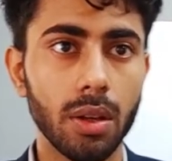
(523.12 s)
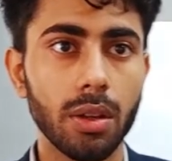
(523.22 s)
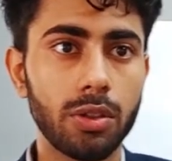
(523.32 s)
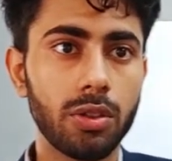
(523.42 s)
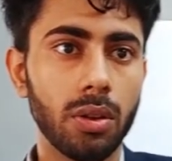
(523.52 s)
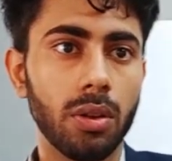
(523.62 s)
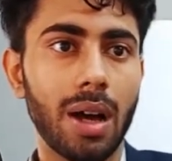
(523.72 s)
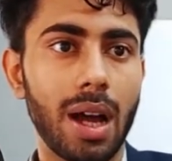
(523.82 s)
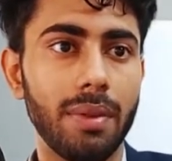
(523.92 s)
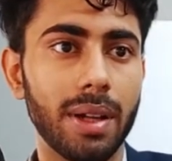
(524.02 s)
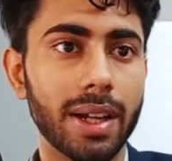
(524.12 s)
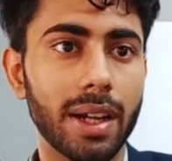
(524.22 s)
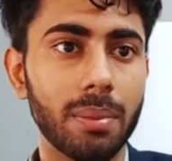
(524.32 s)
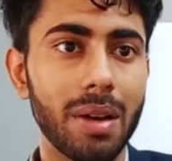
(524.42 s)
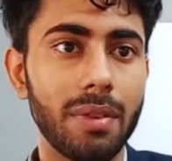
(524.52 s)
So I will
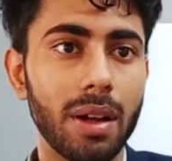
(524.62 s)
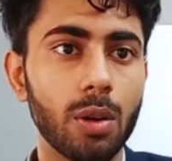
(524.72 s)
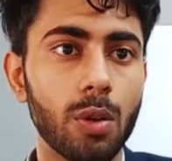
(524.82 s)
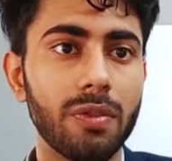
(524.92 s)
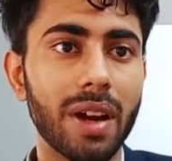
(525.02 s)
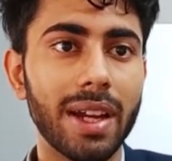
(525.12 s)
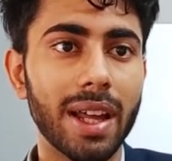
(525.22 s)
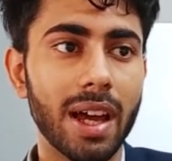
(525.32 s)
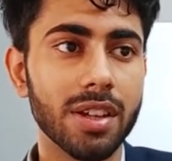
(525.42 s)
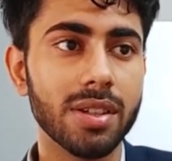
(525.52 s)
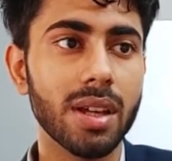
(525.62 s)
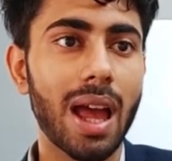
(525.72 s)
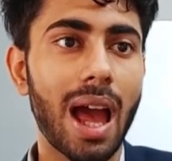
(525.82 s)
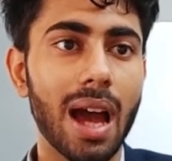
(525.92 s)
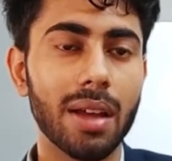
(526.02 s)
get my value of y dash,
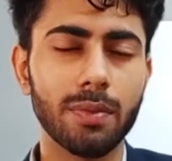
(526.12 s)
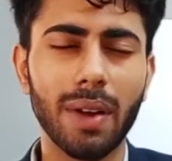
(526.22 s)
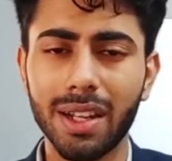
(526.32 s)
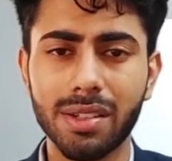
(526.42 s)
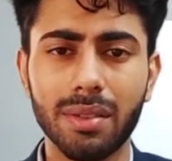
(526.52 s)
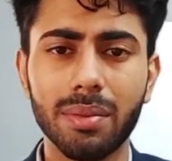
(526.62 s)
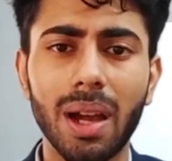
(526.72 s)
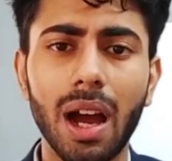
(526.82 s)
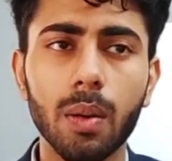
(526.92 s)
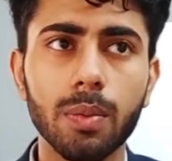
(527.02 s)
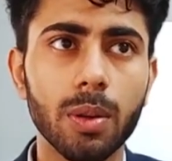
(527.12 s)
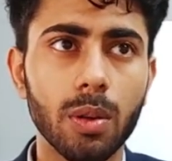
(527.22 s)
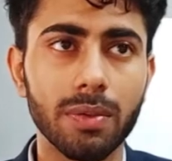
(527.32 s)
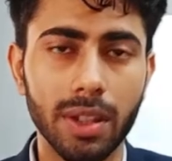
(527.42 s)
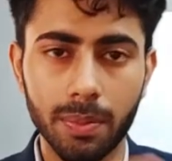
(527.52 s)
as y dash is my output
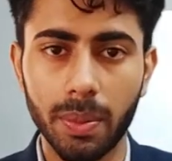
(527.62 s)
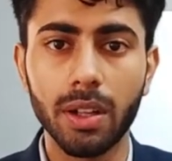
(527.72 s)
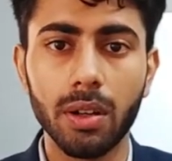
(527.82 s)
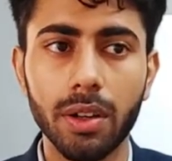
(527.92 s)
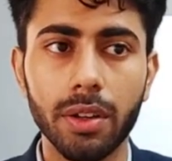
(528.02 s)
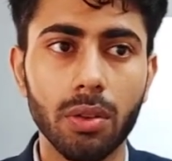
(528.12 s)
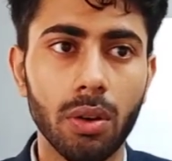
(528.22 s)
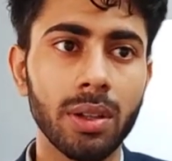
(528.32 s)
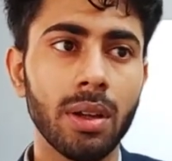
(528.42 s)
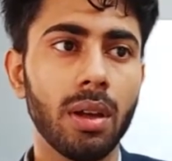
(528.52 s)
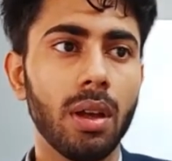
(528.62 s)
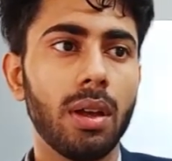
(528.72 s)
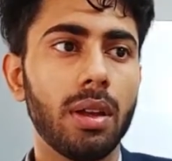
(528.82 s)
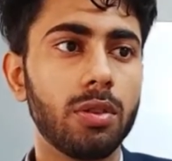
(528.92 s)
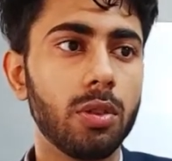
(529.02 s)
of this particular neuron,
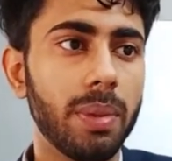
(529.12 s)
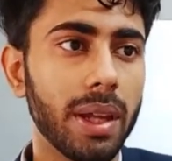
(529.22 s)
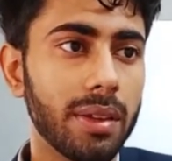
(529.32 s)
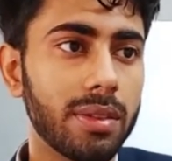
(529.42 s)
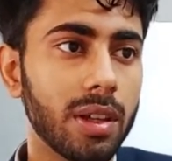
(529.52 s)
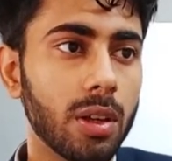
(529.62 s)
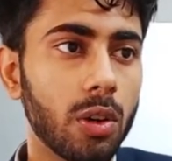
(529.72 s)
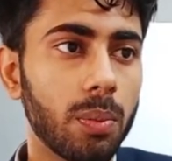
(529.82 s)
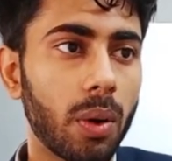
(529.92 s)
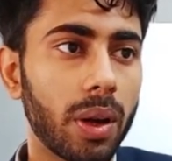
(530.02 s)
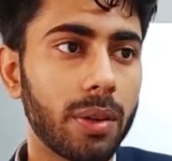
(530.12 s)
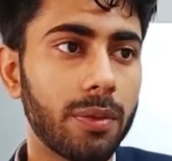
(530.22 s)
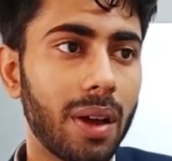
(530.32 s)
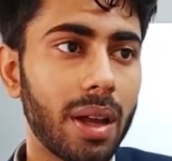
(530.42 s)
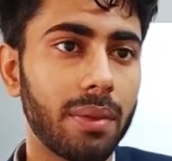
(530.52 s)
to be
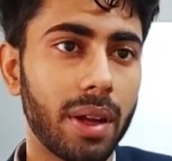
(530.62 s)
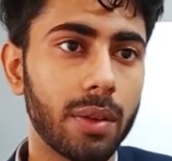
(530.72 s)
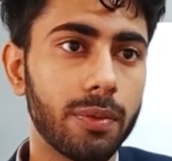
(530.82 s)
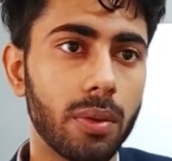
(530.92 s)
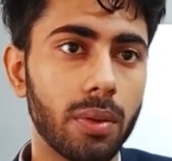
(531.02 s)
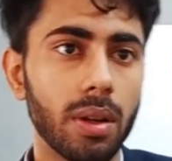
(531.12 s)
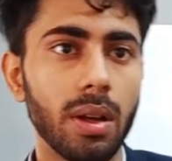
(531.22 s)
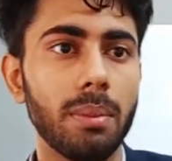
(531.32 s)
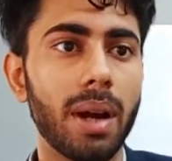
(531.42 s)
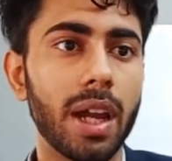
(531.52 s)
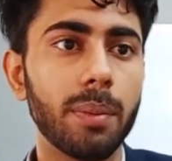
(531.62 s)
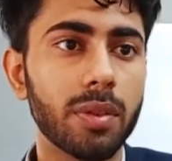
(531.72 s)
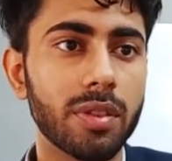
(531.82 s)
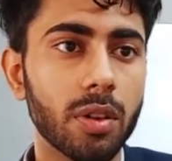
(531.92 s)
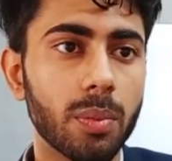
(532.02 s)
0.584. My input
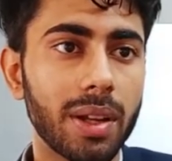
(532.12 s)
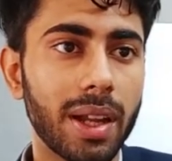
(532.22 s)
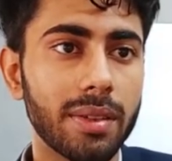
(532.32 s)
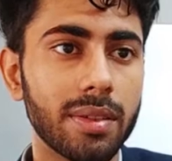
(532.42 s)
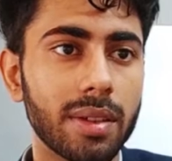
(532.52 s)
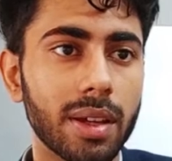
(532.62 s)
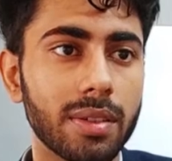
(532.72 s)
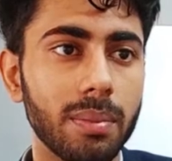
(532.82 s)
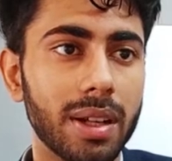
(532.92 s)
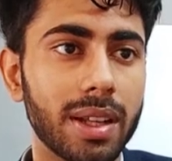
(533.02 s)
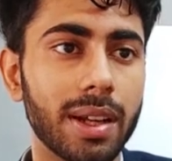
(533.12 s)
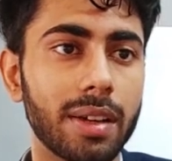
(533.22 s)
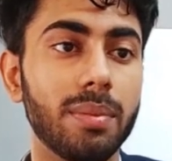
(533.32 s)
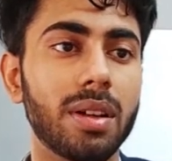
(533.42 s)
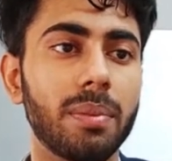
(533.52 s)
0.96
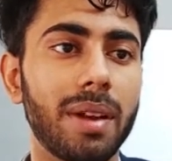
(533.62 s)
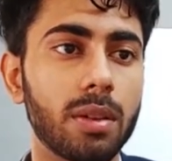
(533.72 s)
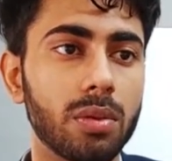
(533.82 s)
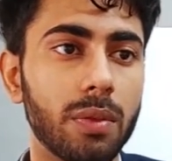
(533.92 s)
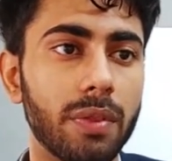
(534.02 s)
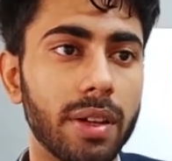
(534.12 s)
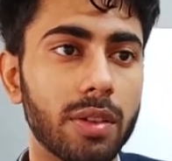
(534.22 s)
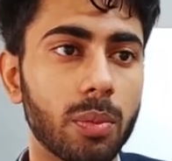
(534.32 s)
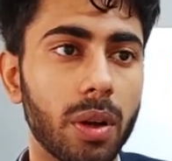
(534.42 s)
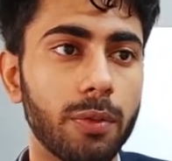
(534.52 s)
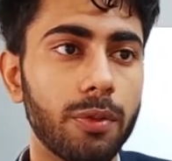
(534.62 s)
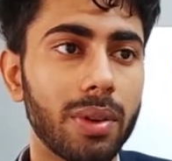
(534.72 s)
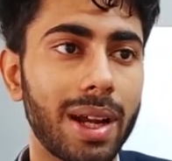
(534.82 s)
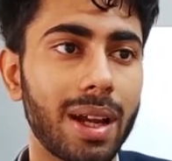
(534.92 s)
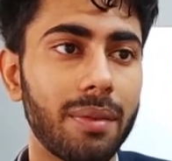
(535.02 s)
gets multiplied to the weight 0.4
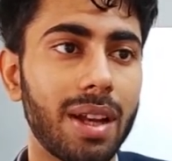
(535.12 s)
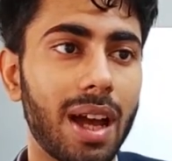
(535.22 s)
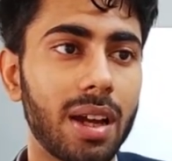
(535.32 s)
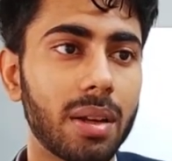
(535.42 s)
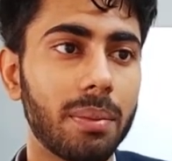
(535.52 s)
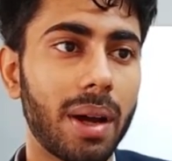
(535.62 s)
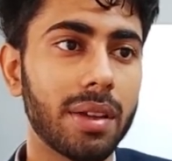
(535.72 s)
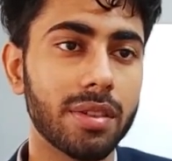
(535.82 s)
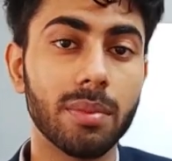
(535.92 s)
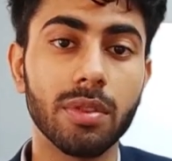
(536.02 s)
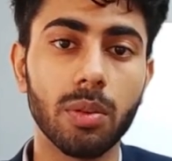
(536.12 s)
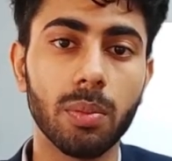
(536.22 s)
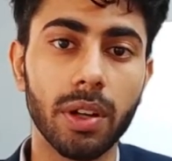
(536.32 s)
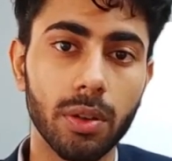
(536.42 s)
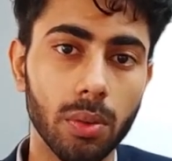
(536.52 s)
and I will add a bias term
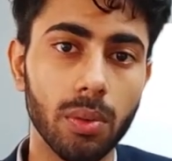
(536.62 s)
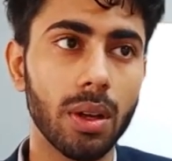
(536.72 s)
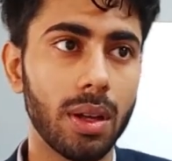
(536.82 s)
0.2,